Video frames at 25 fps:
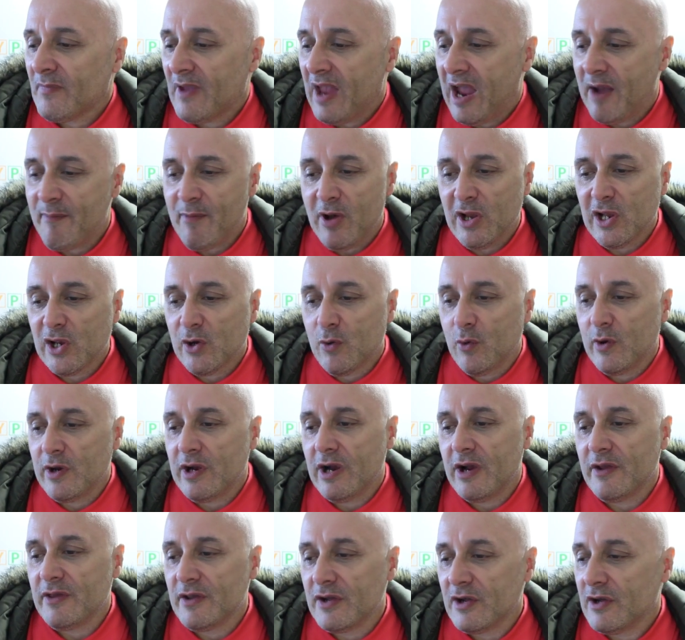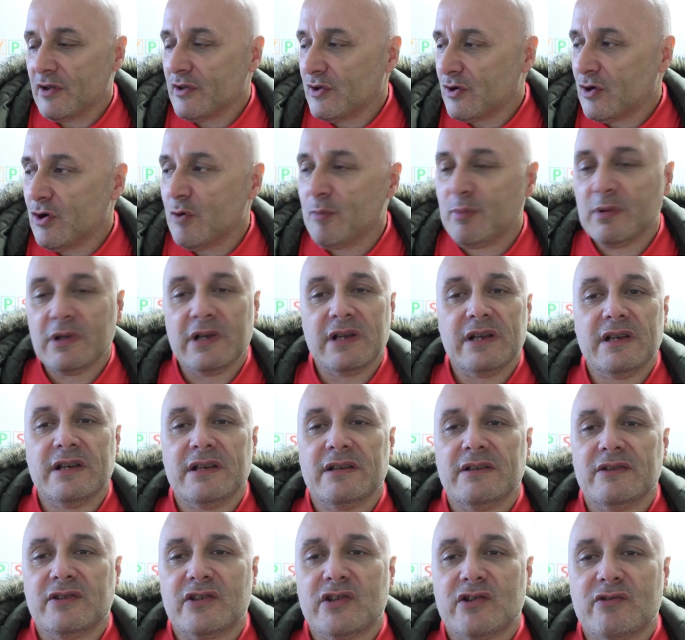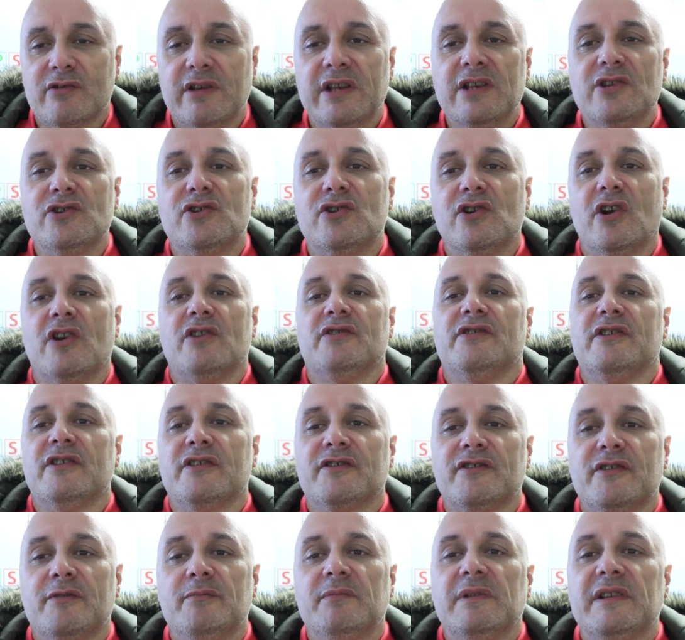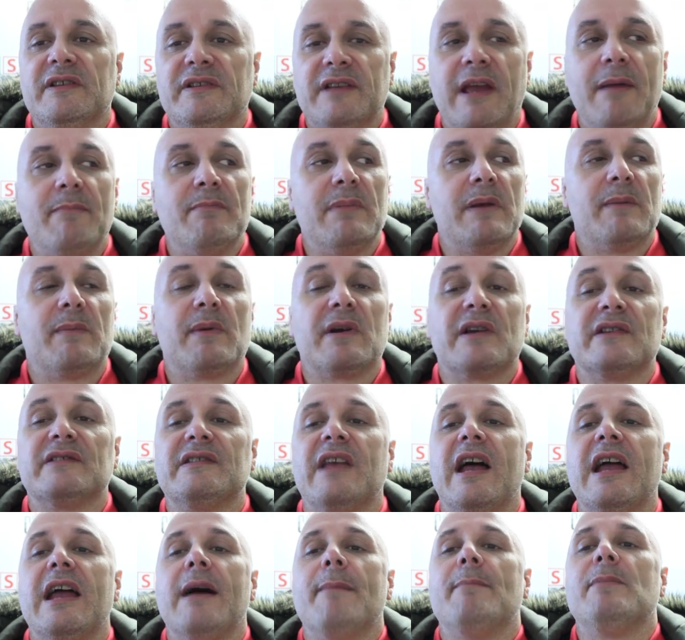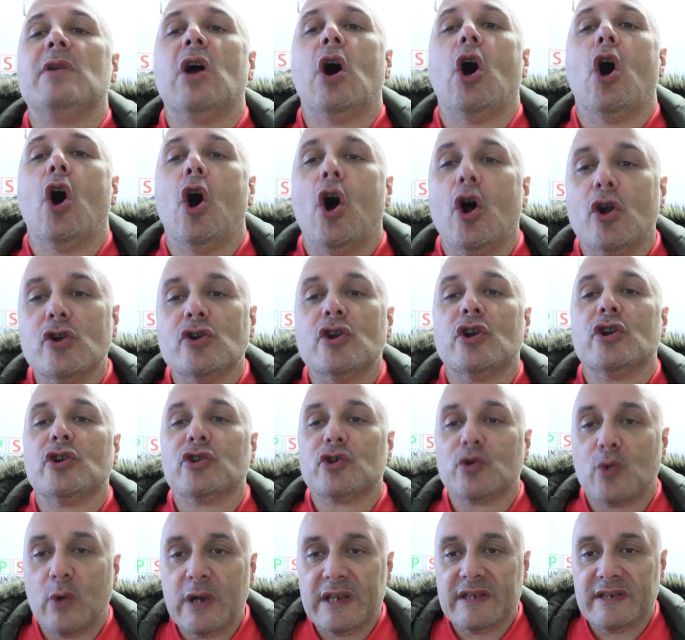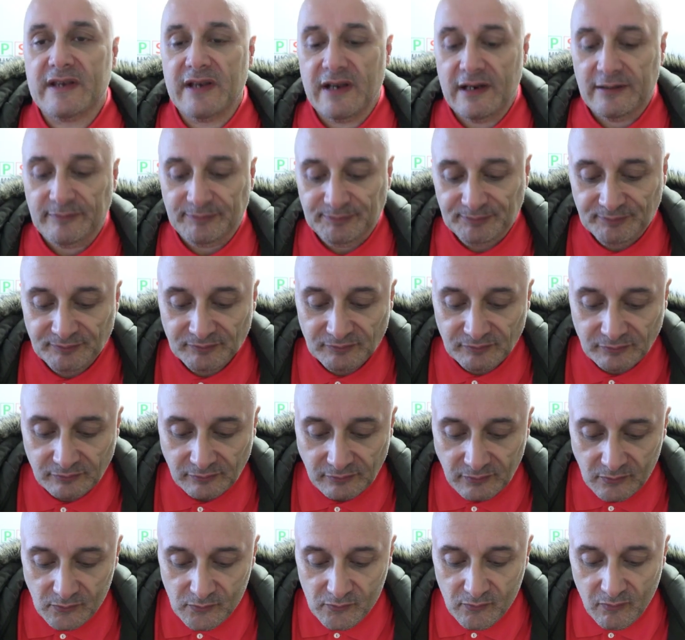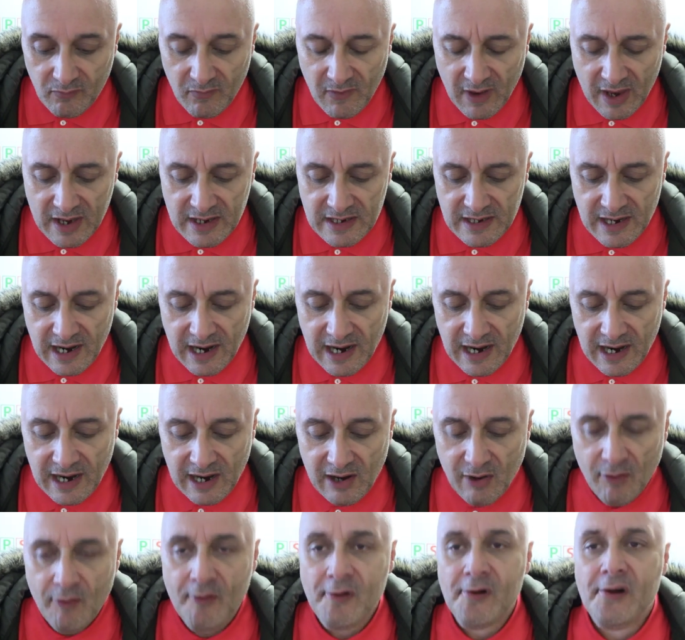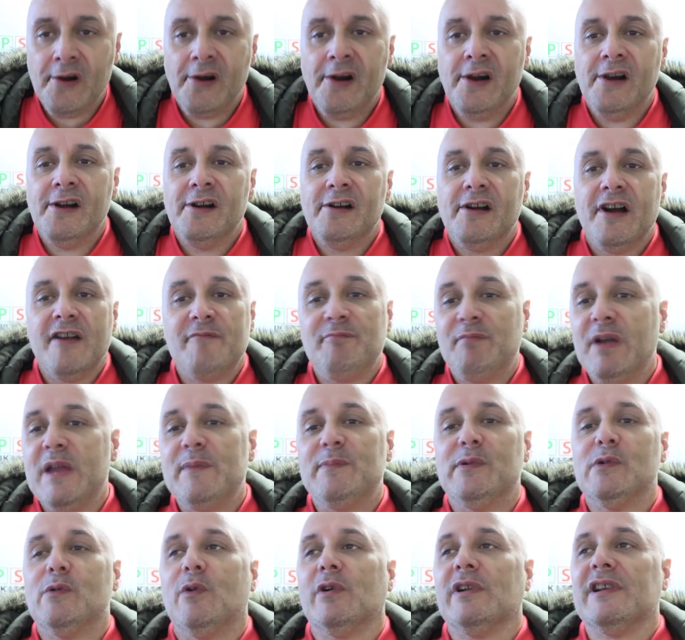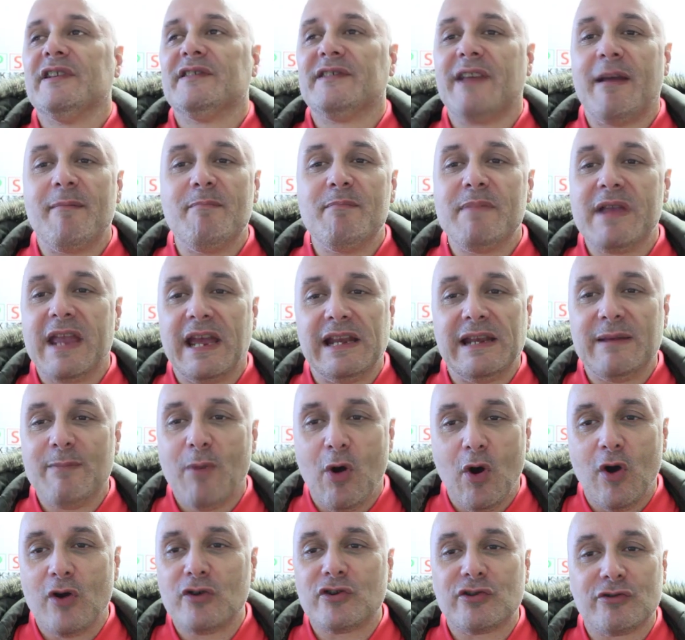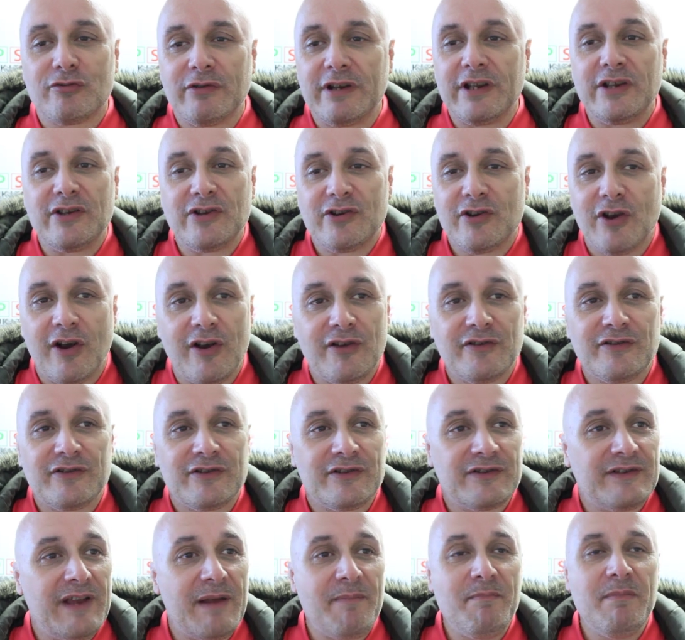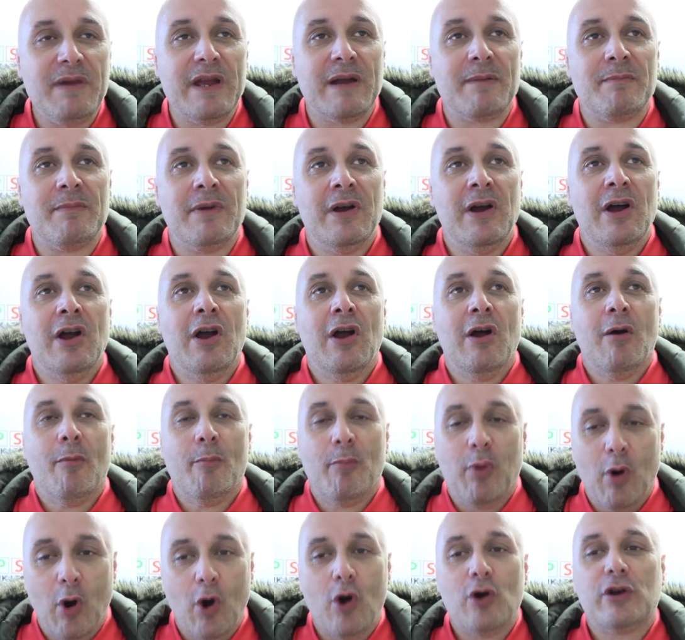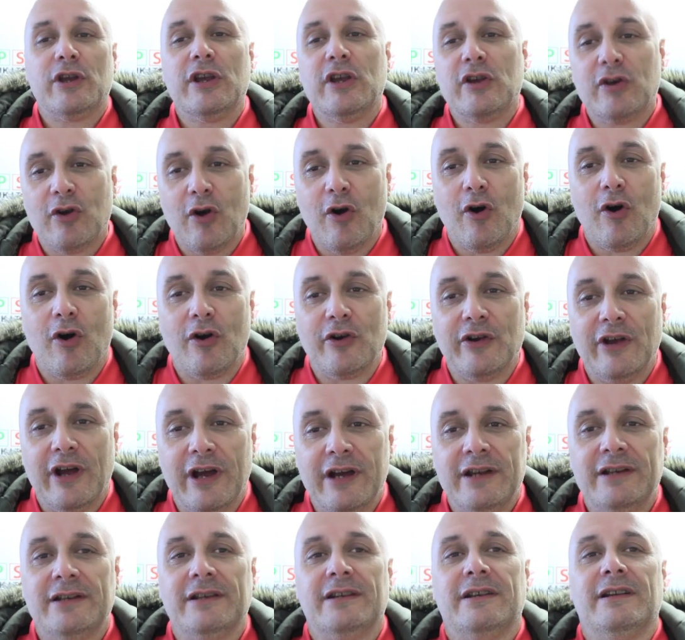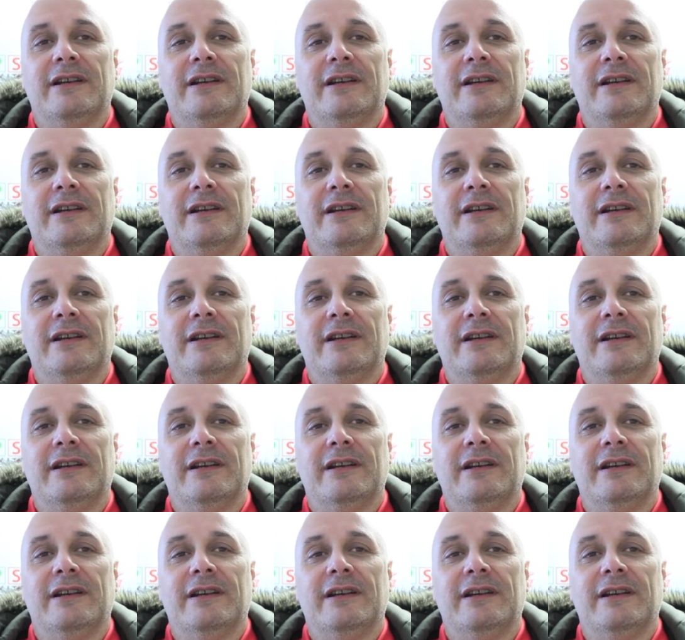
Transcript: am only going on the, the, couple of screenshots that somebody sent me because I am not on Twitter. Now, if people want to send me any more screenshots, send me them. PorkyCorner